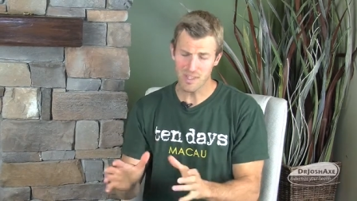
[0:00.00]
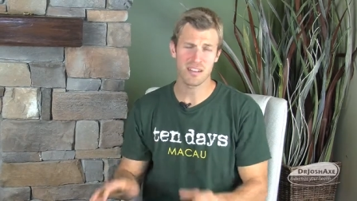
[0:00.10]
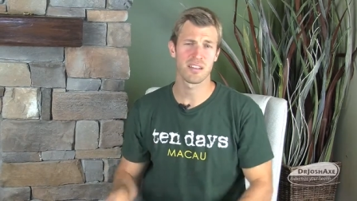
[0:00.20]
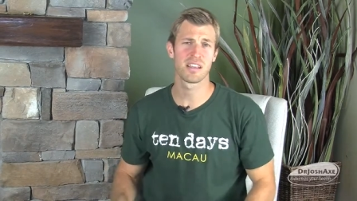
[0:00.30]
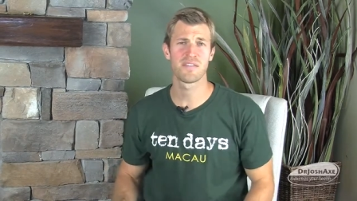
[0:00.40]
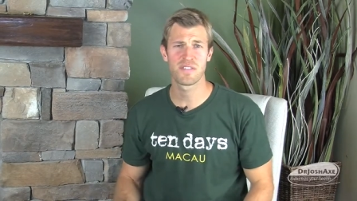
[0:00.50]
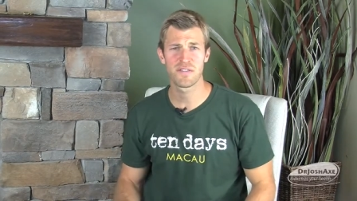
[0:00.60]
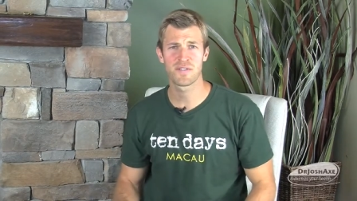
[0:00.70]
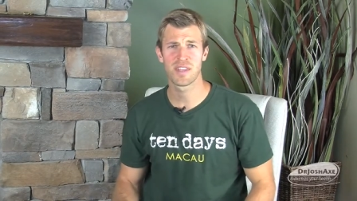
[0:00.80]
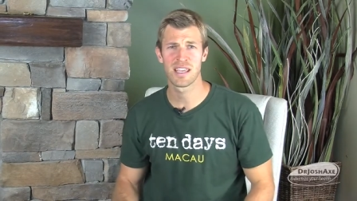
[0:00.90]
Clean
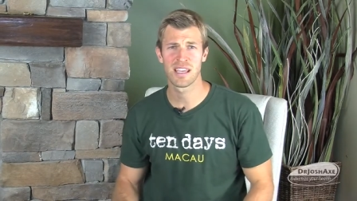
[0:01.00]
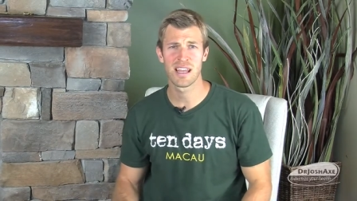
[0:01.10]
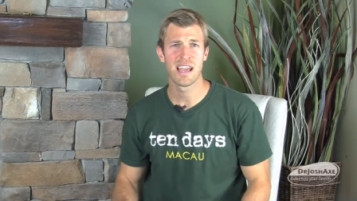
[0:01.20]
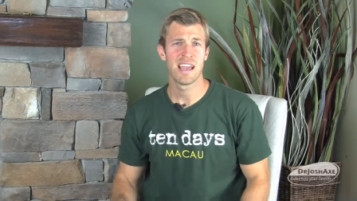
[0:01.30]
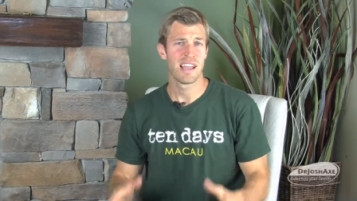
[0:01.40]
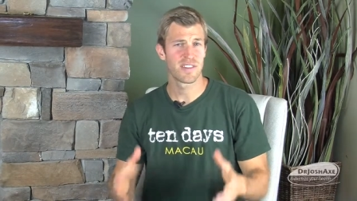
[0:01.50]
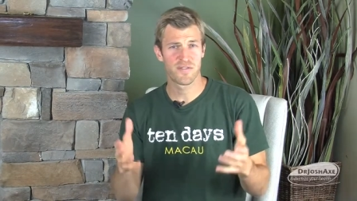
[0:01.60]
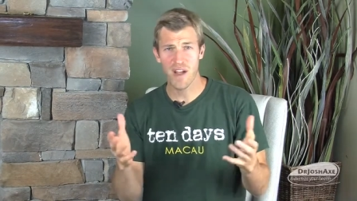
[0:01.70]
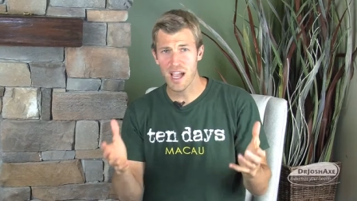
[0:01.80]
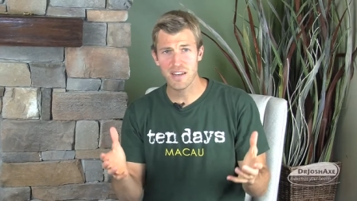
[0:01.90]
15. It's
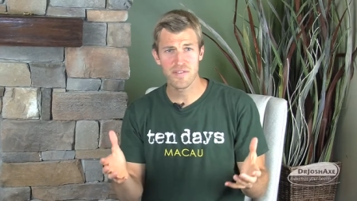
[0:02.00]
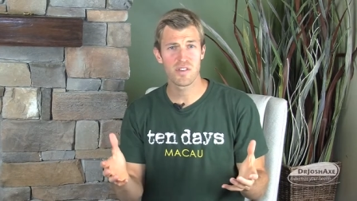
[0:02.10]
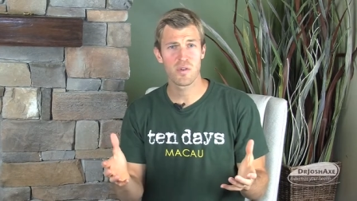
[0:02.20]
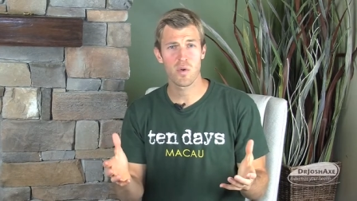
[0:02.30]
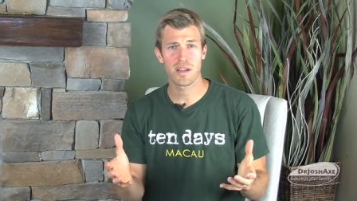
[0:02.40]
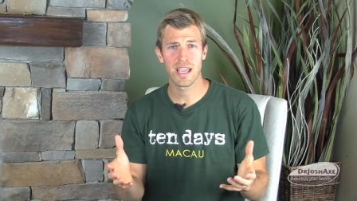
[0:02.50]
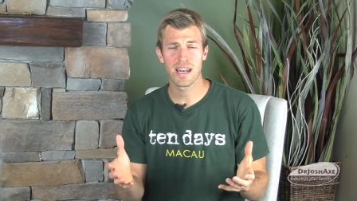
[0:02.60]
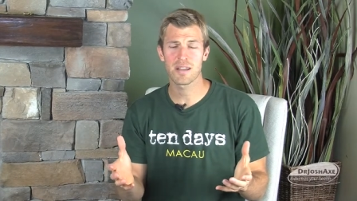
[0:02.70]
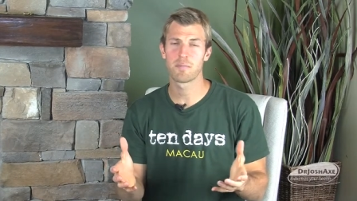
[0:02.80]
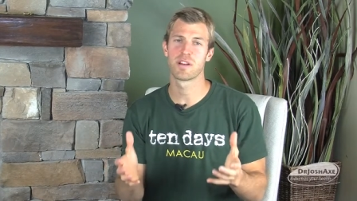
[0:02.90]
fine if you do
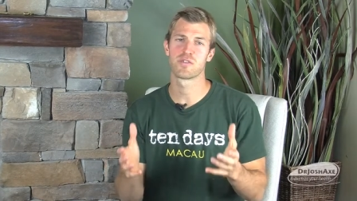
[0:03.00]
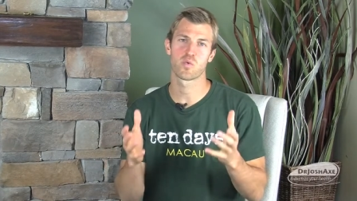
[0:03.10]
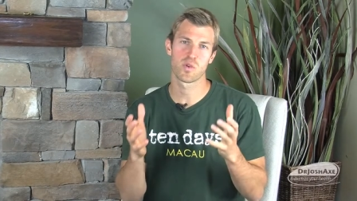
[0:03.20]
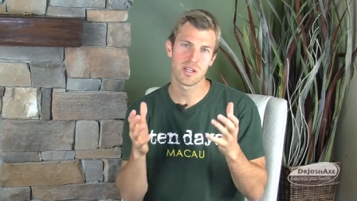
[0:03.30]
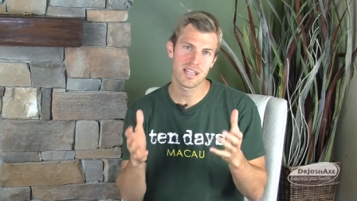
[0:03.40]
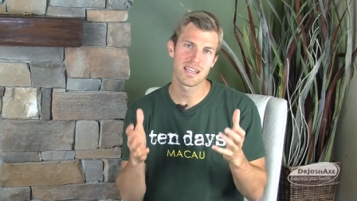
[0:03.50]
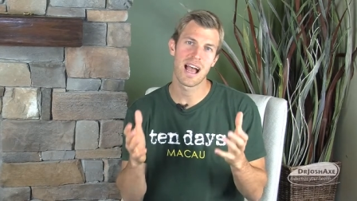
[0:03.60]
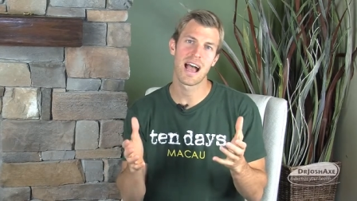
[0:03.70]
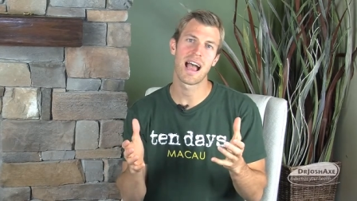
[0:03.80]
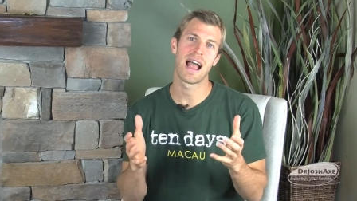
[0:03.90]
organic, but it's really
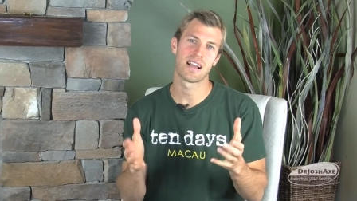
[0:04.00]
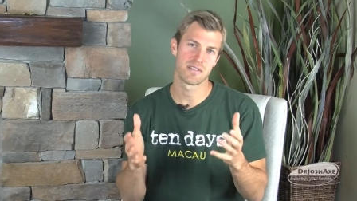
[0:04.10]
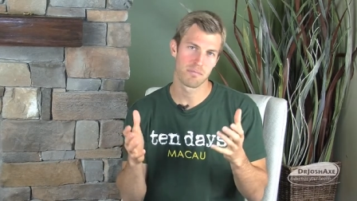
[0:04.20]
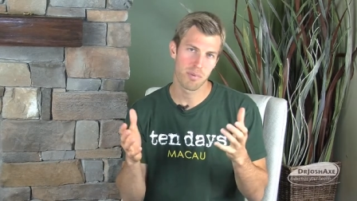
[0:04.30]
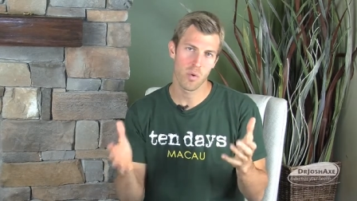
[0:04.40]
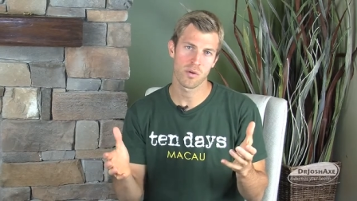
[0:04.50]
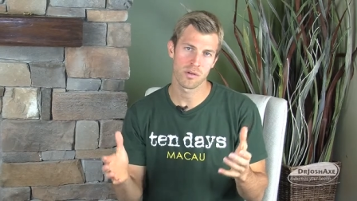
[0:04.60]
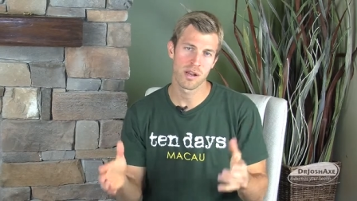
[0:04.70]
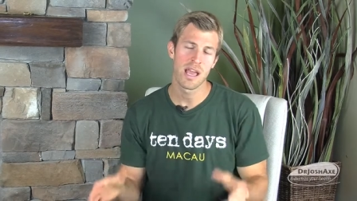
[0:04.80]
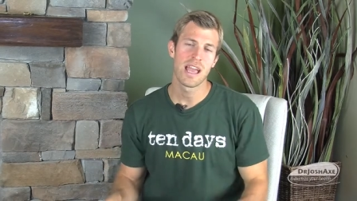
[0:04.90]
not as
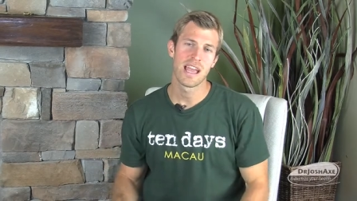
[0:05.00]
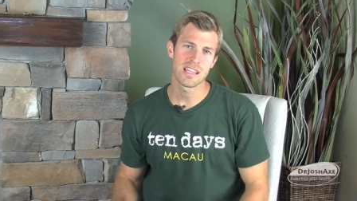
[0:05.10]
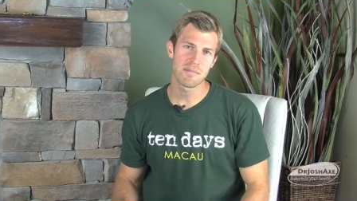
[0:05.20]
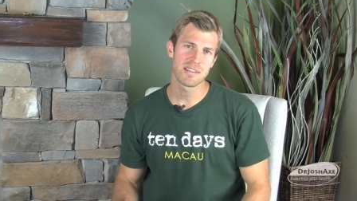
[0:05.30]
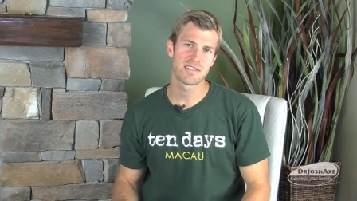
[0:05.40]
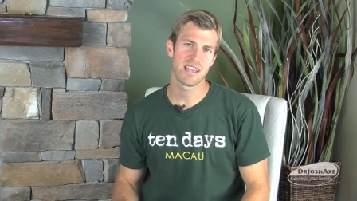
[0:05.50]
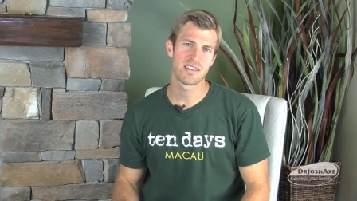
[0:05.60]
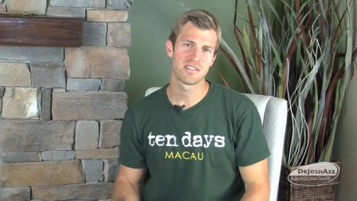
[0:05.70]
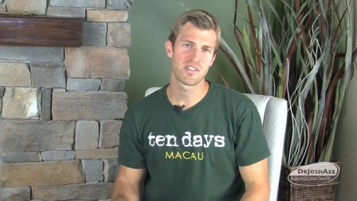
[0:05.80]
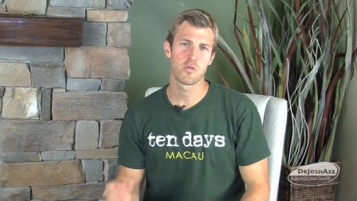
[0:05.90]
important. And let me say
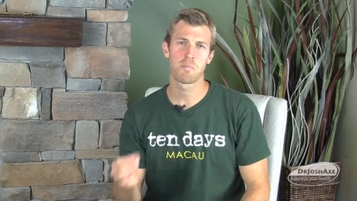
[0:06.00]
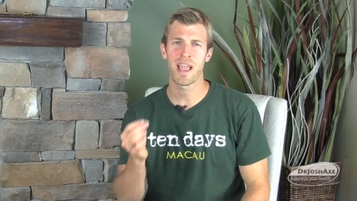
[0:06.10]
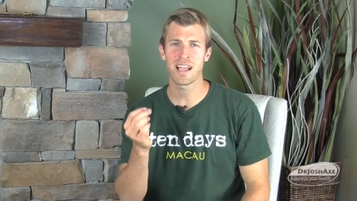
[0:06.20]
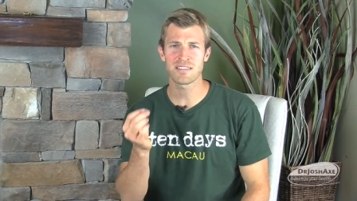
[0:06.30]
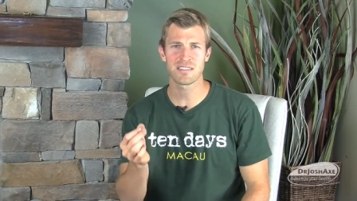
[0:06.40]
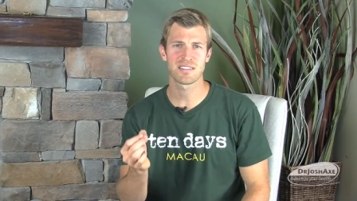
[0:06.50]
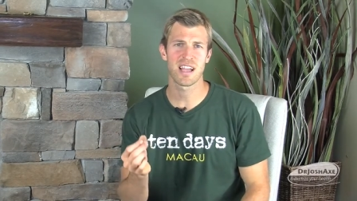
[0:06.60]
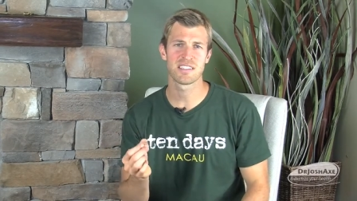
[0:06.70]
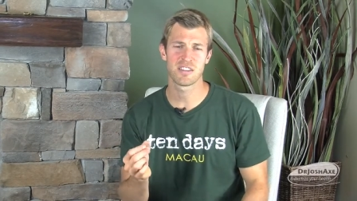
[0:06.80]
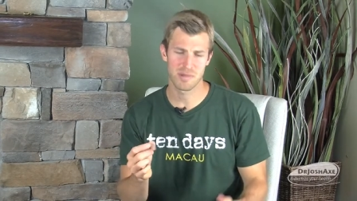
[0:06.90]
this too,
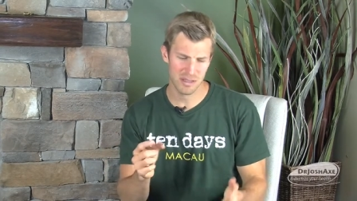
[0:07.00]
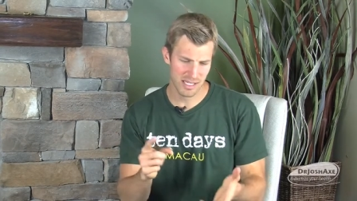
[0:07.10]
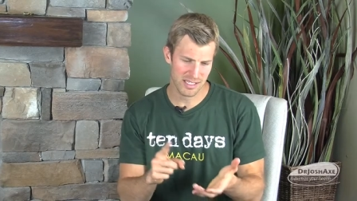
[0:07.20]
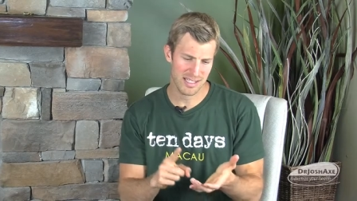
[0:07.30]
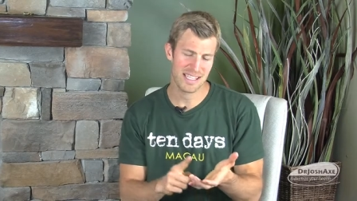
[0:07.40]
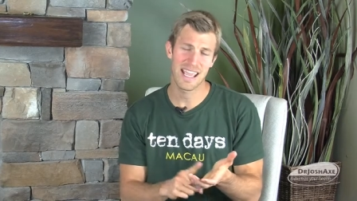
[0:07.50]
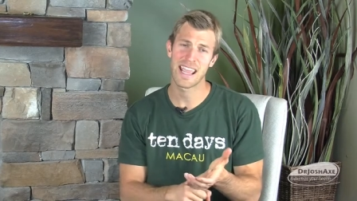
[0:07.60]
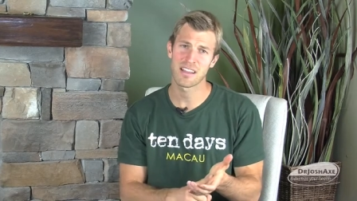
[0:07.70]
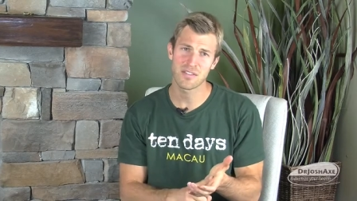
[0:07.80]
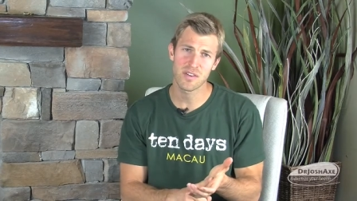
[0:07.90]
pesticides have been linked to
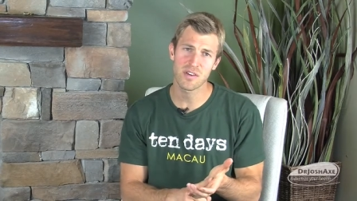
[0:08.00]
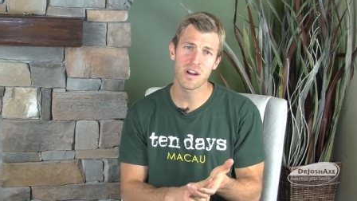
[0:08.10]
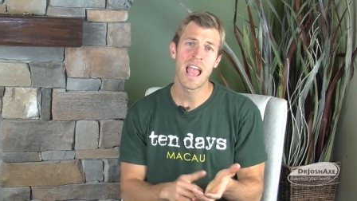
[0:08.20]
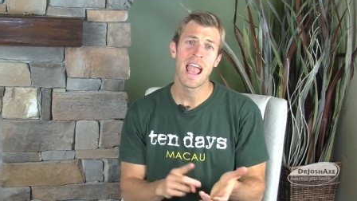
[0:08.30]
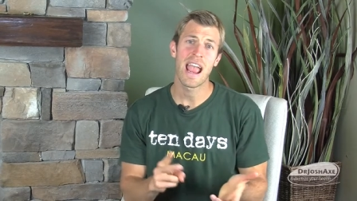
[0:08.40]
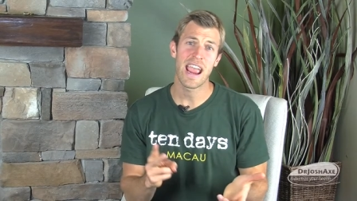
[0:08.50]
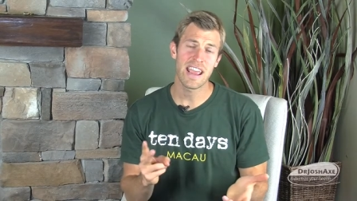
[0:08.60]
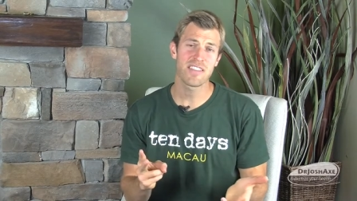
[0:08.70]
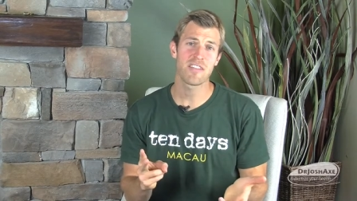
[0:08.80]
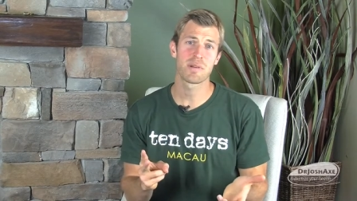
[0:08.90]
cancer
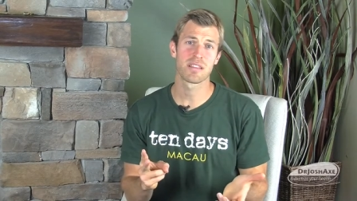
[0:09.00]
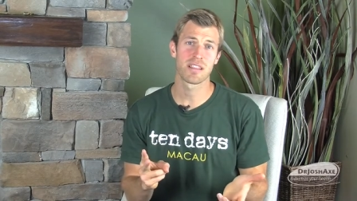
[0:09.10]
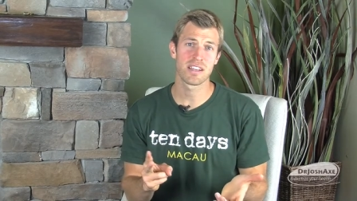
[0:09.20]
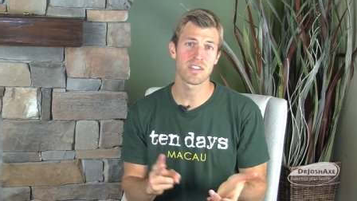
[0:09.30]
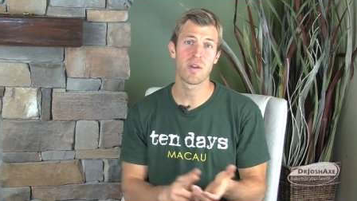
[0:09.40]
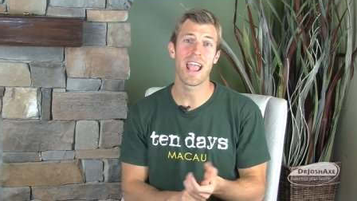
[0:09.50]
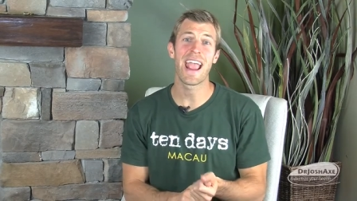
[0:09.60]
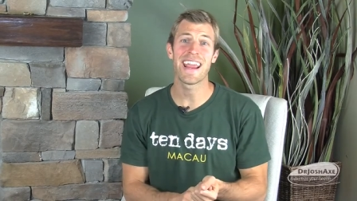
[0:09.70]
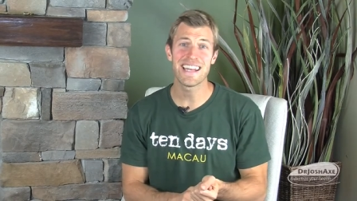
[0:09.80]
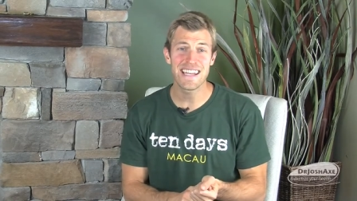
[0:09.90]
and they've been linked to
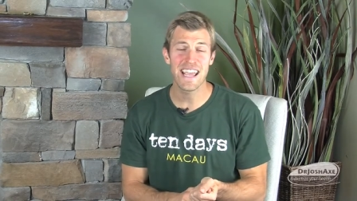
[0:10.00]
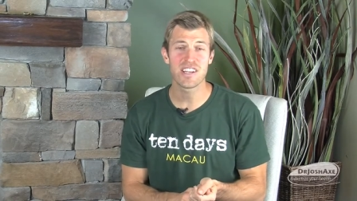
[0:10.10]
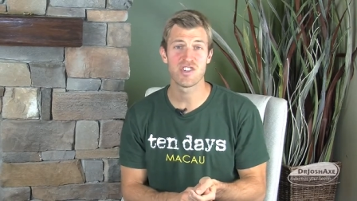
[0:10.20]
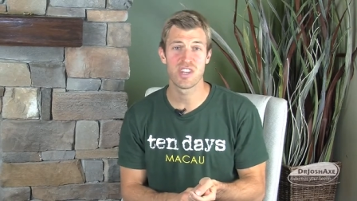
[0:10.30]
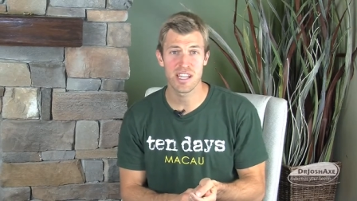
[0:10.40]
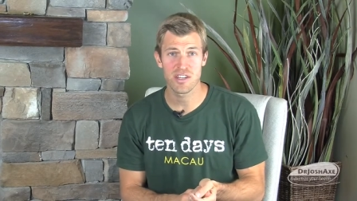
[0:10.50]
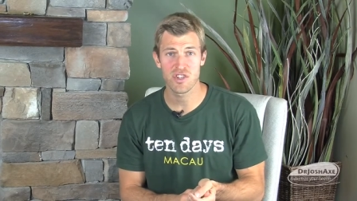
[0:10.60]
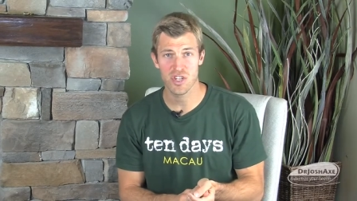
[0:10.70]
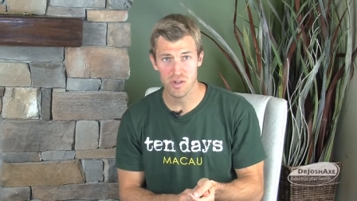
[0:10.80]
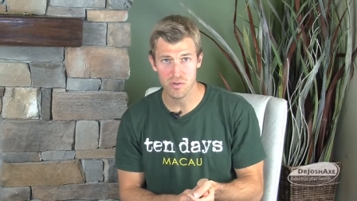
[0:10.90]
ADHD in
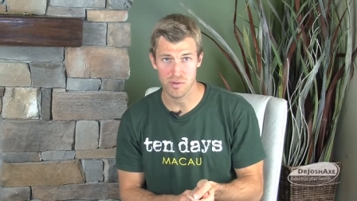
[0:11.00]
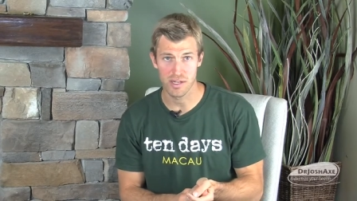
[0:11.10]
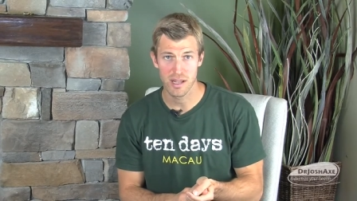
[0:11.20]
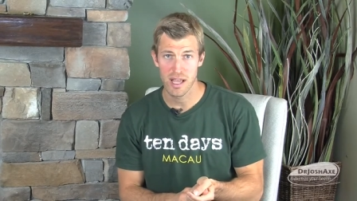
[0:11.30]
children.